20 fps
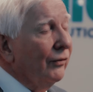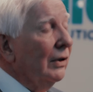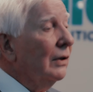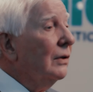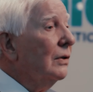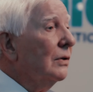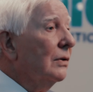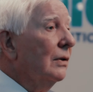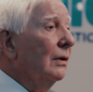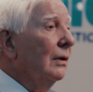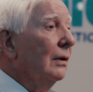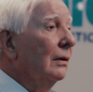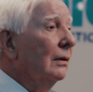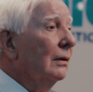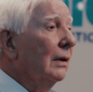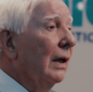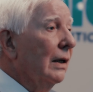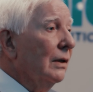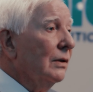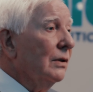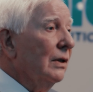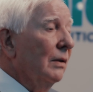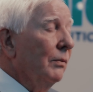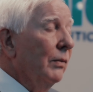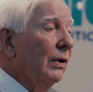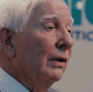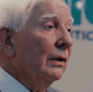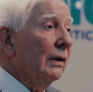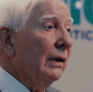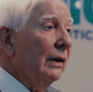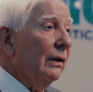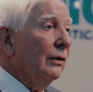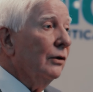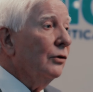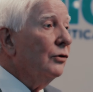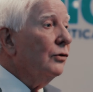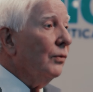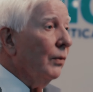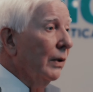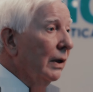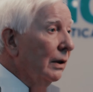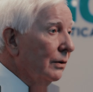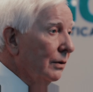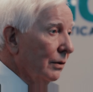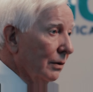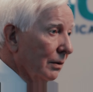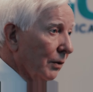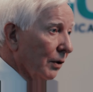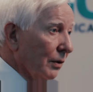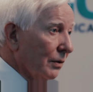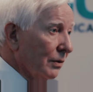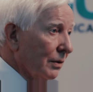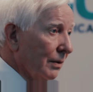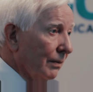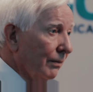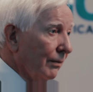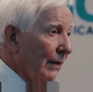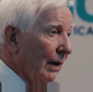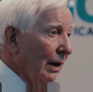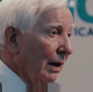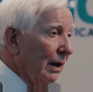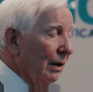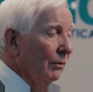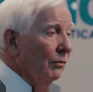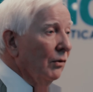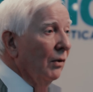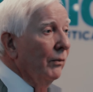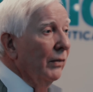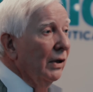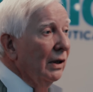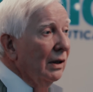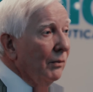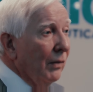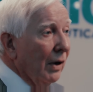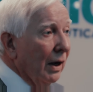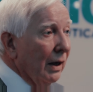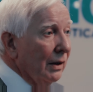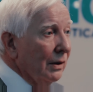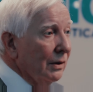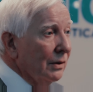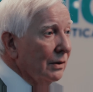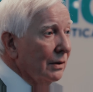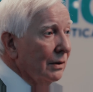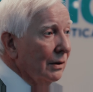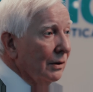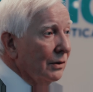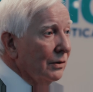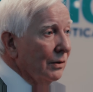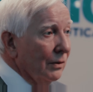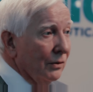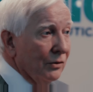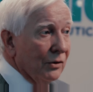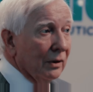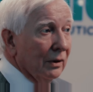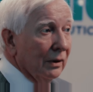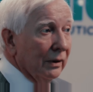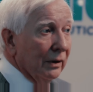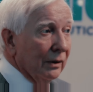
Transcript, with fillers: INTASYL has the ability to shrink tumors. It will minimize the surgical